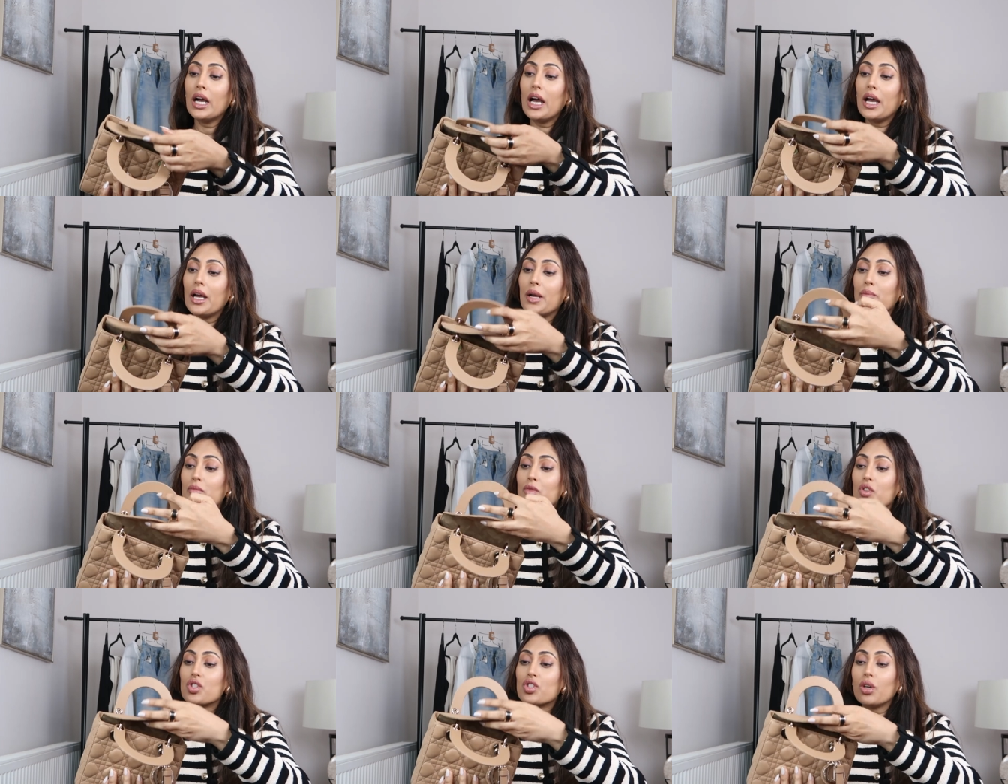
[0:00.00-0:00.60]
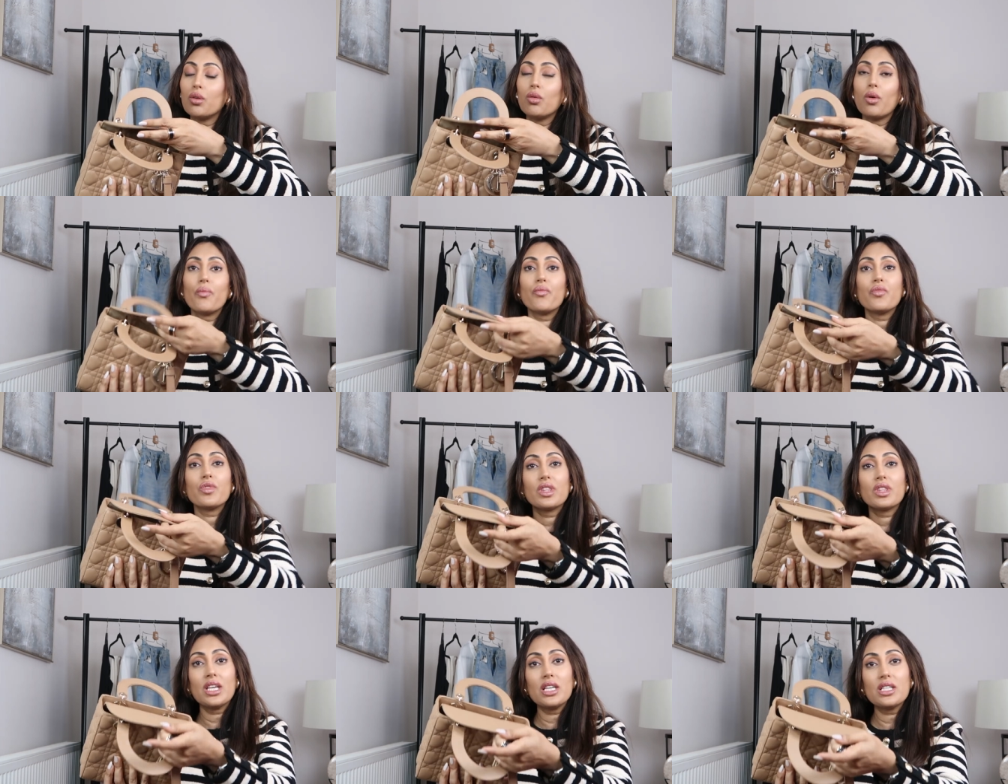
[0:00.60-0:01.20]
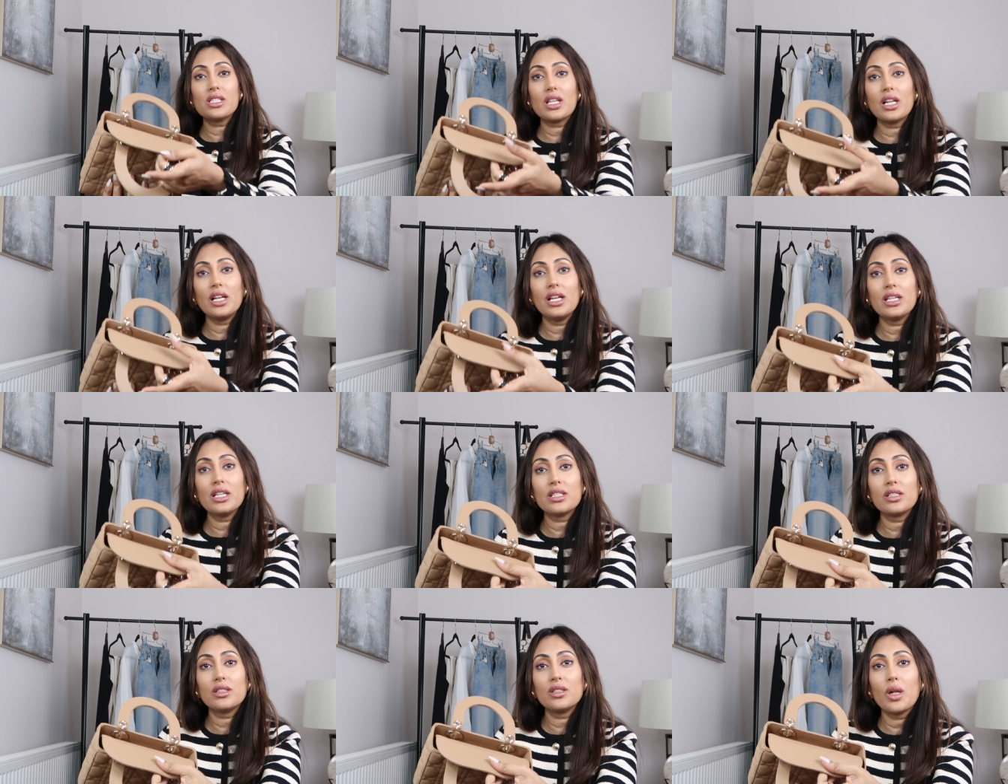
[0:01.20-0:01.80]
Um, so this
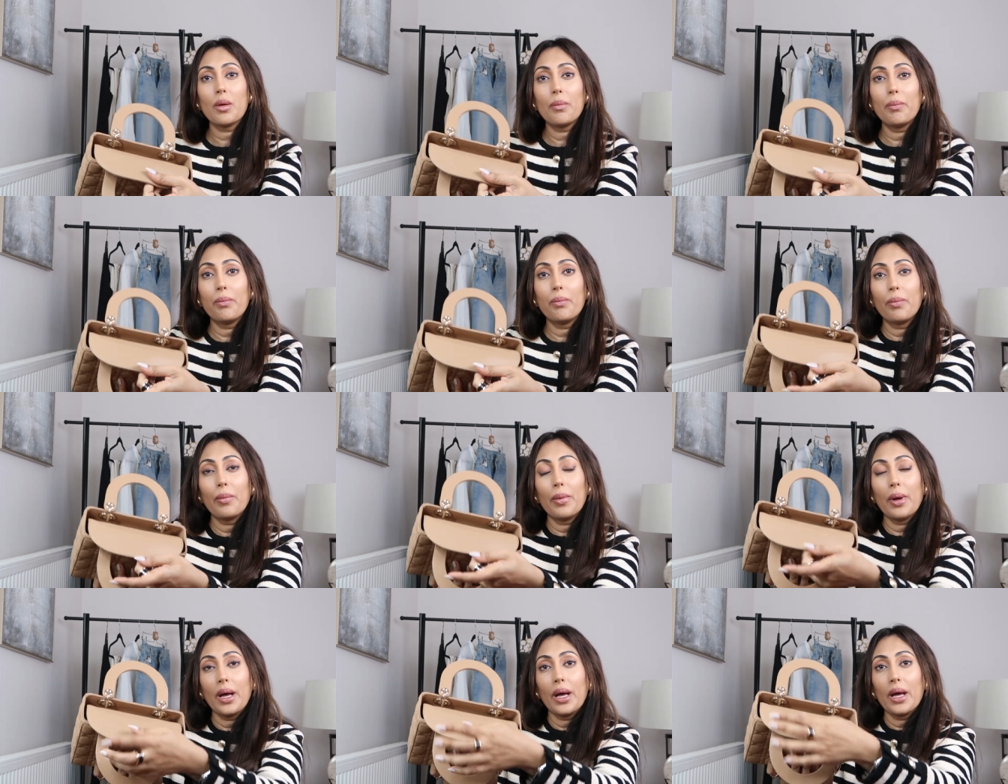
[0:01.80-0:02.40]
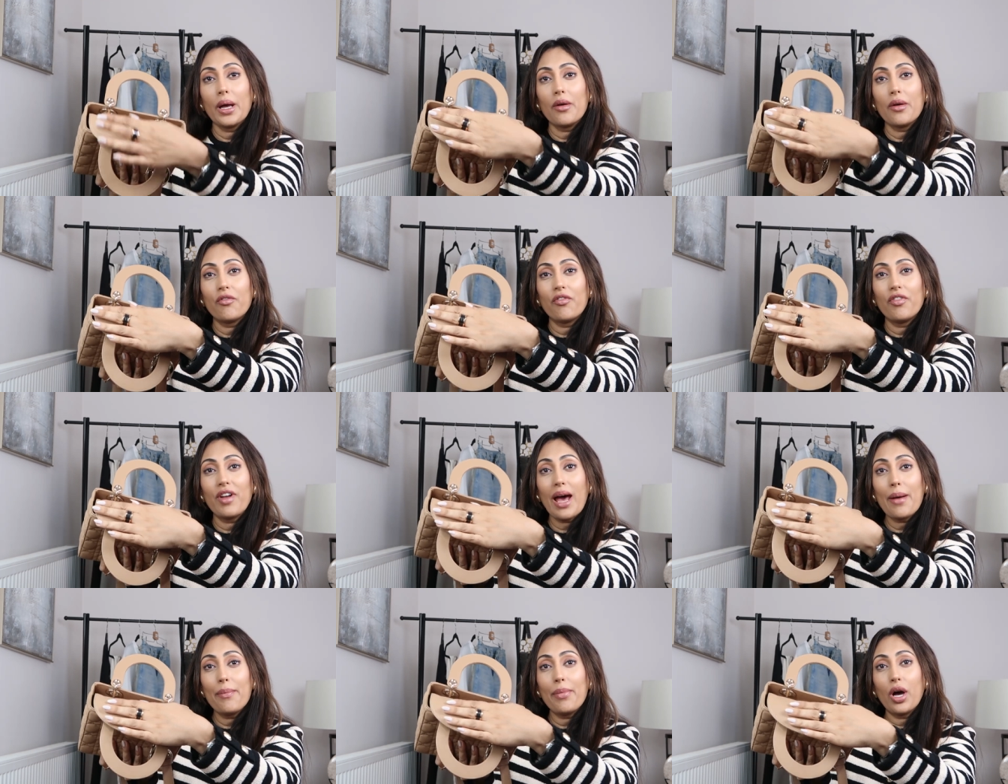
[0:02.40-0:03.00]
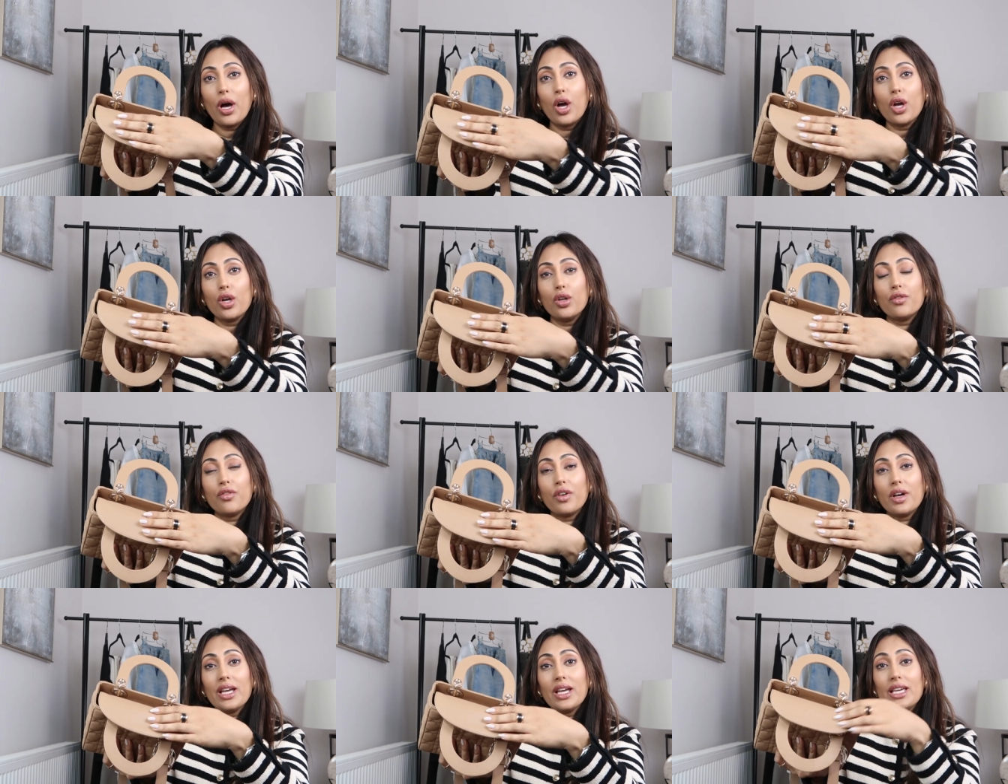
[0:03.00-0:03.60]
little Uh, flap
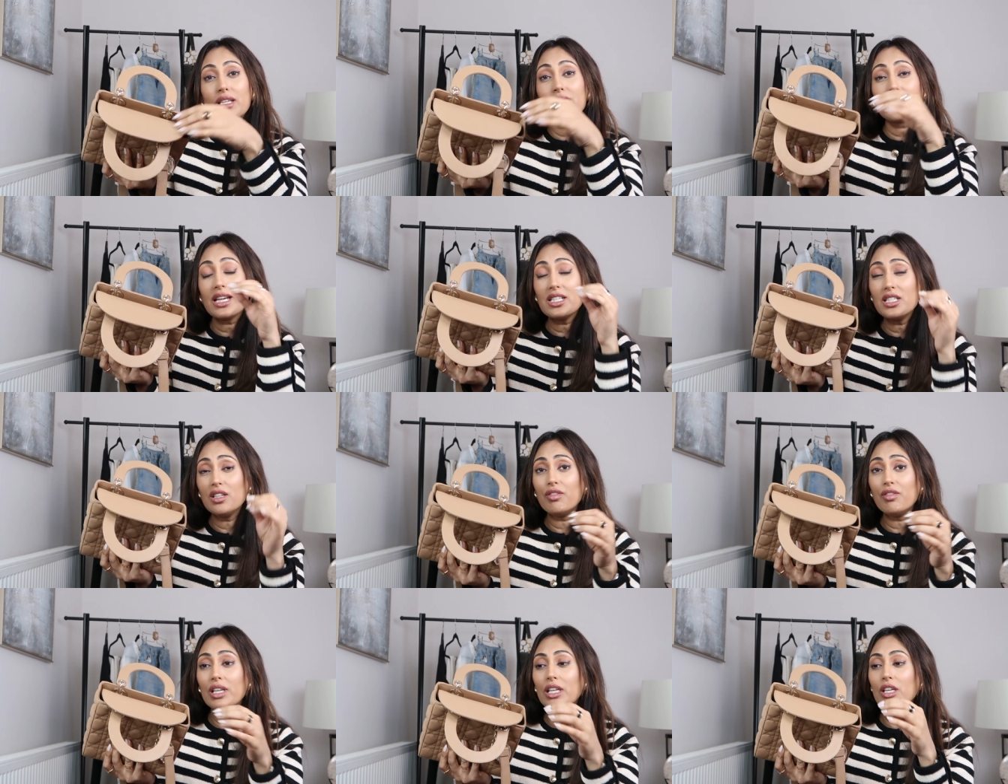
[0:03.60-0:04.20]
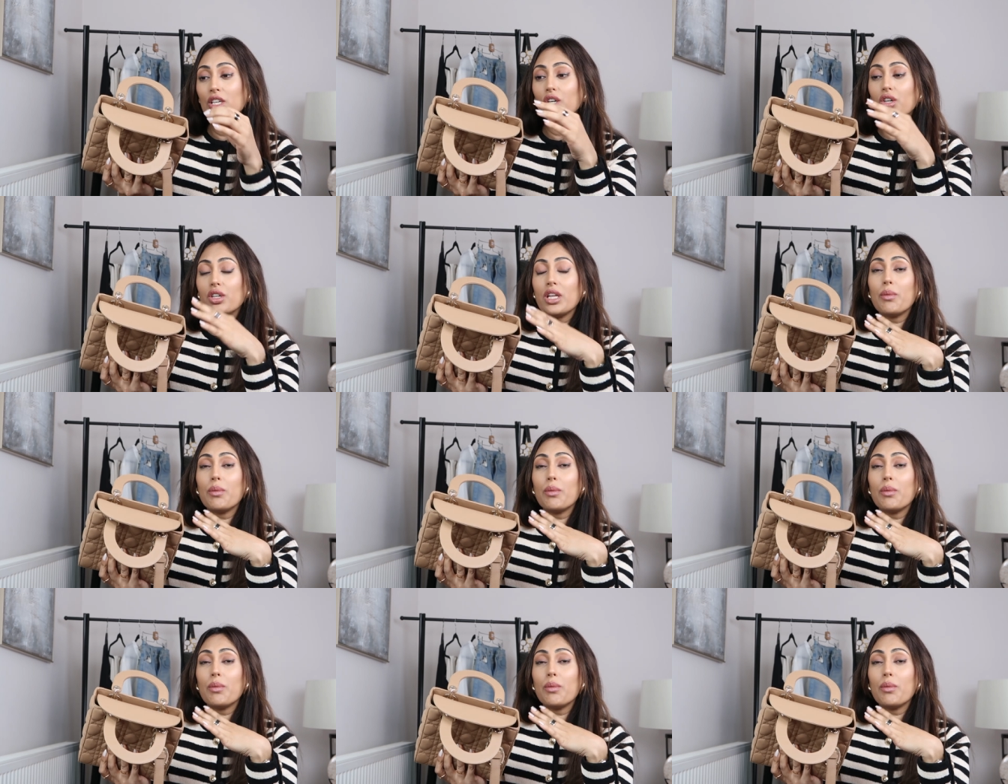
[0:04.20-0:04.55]
over is actually really good.